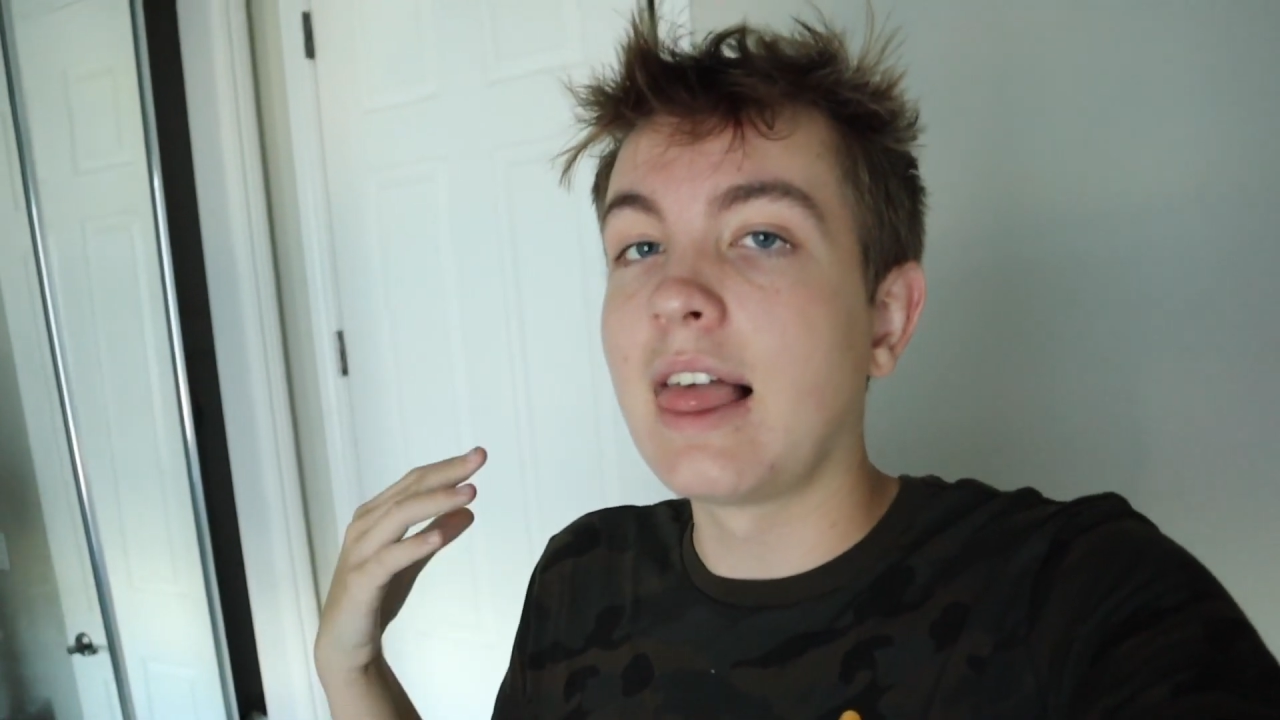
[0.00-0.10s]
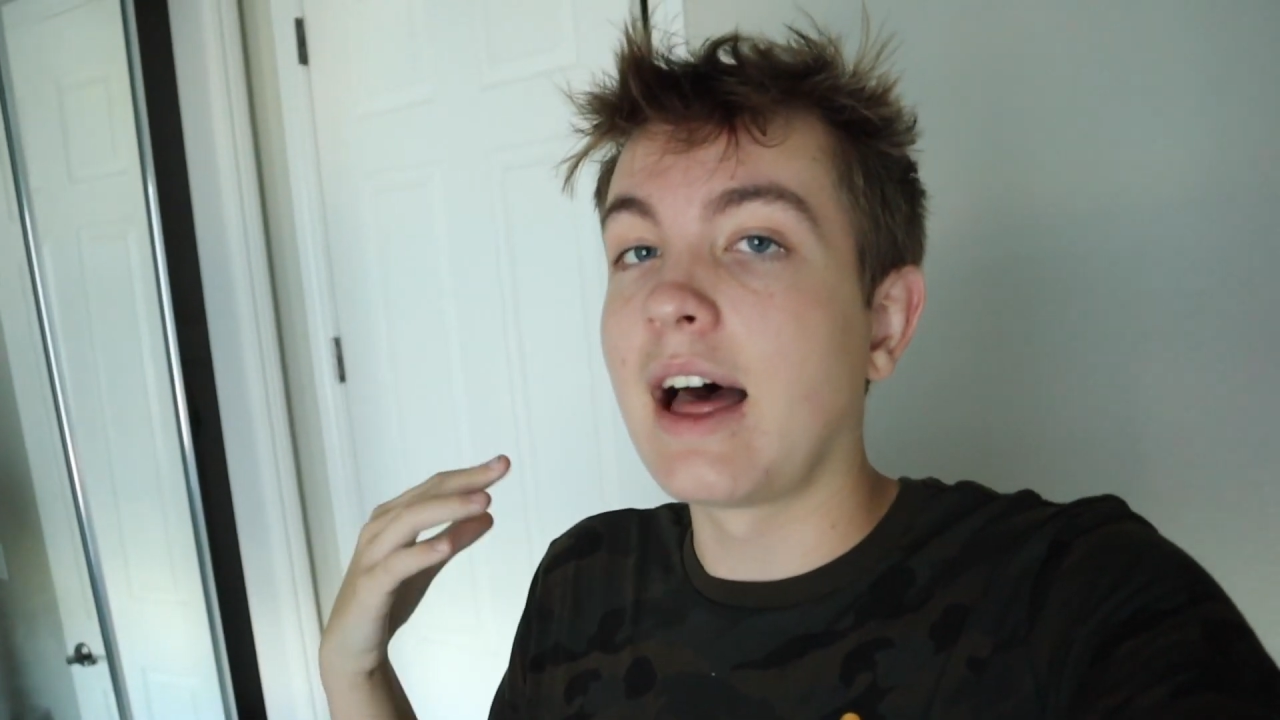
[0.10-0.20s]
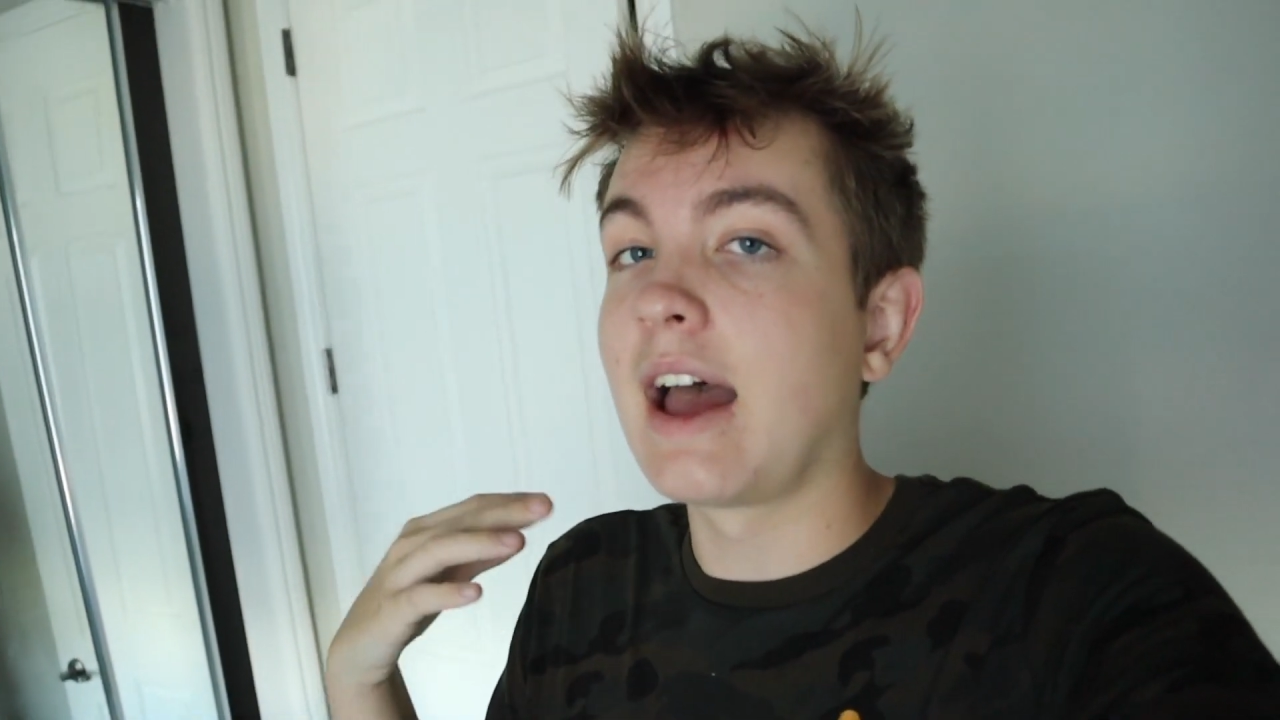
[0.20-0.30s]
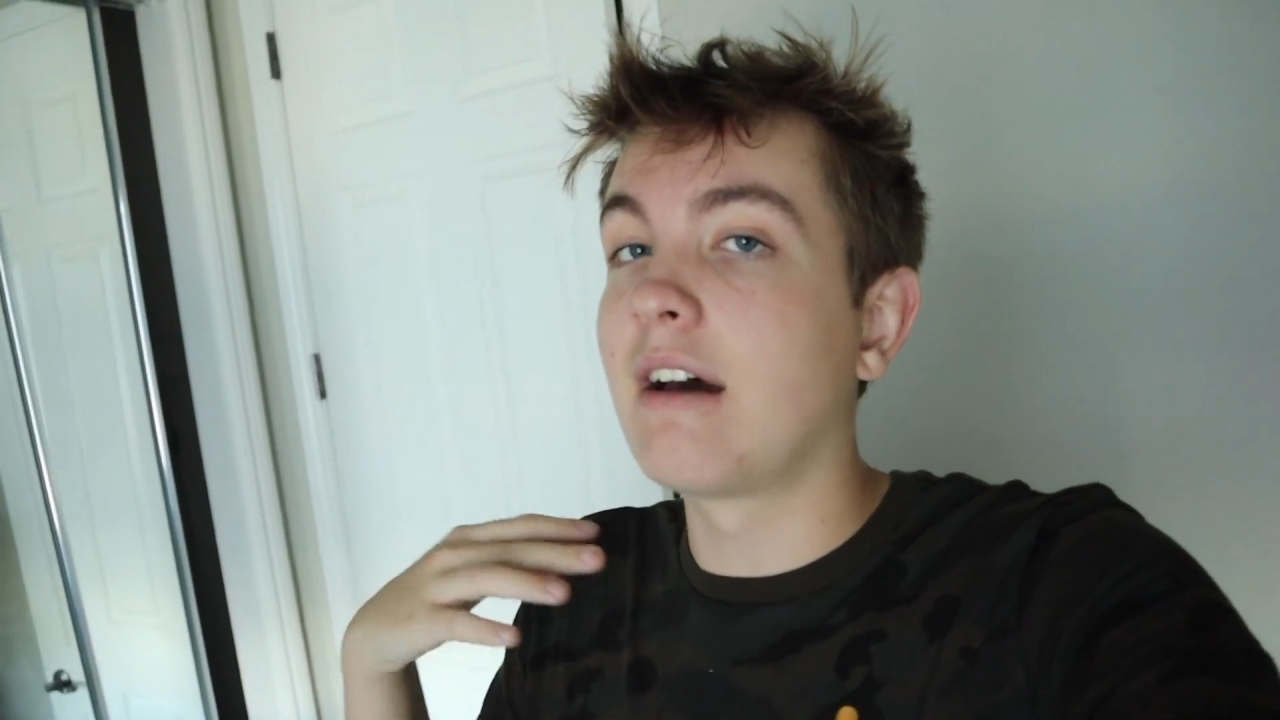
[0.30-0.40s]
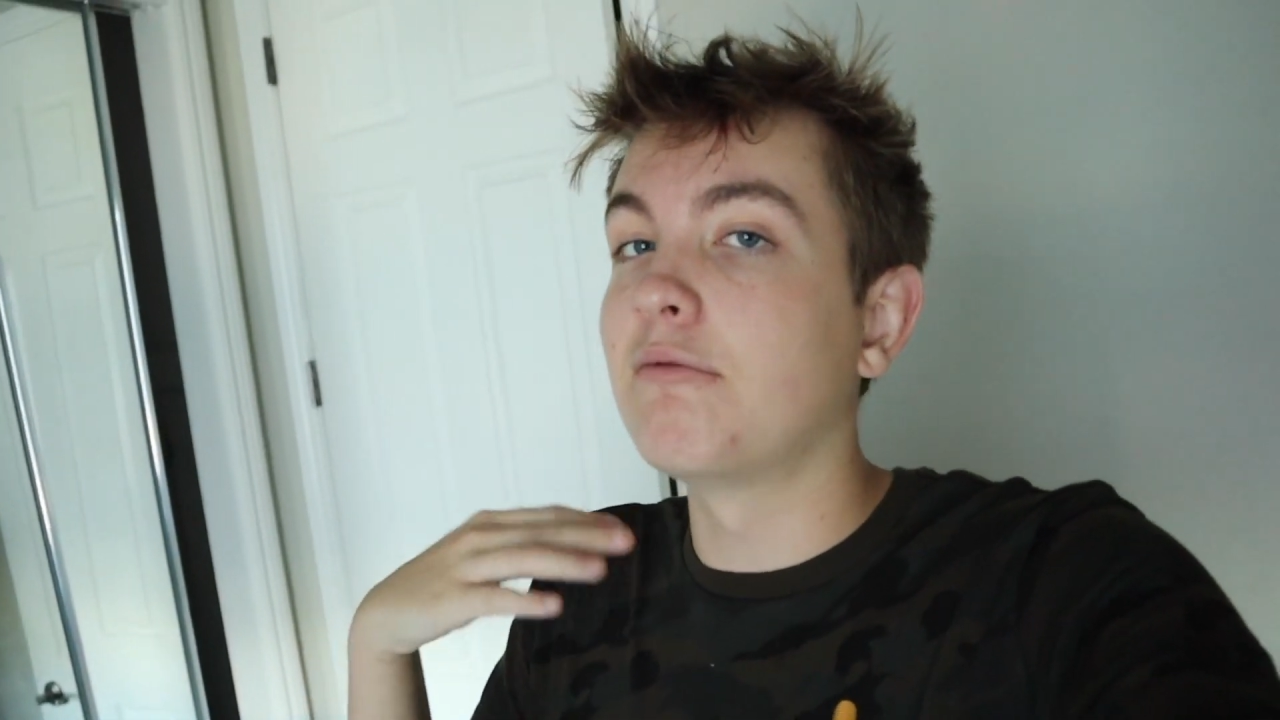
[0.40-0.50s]

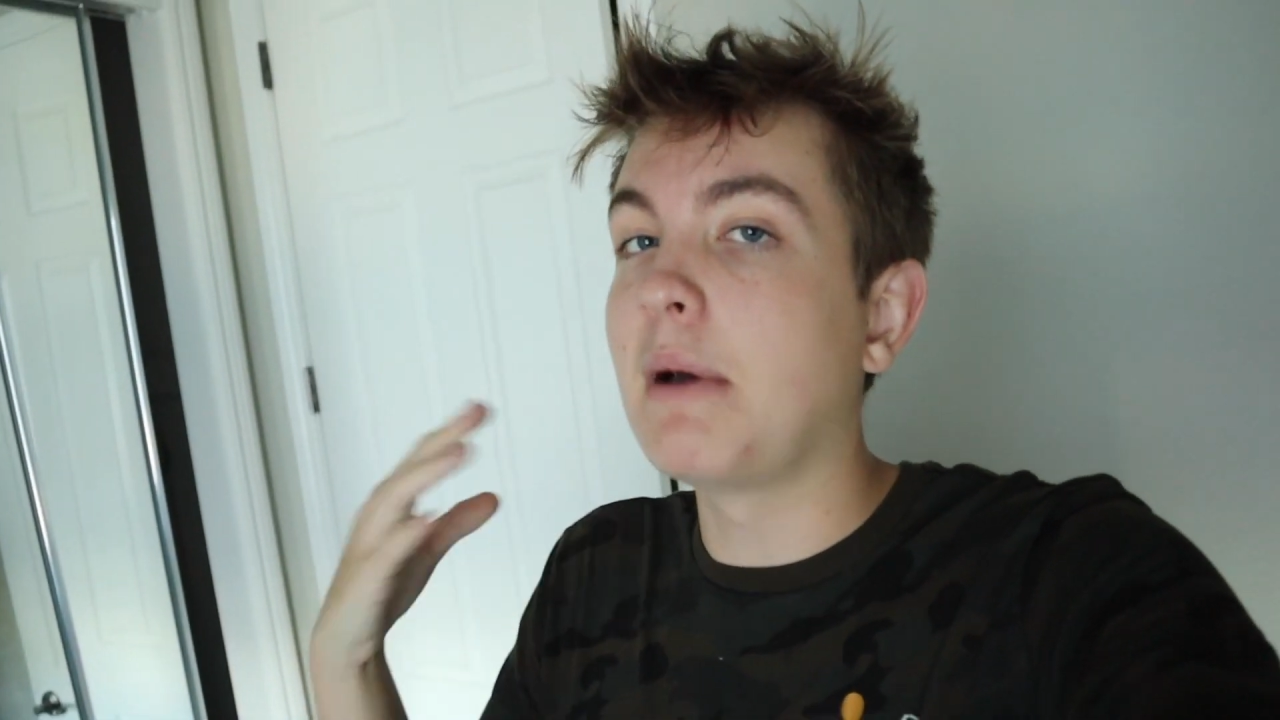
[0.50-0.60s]
I have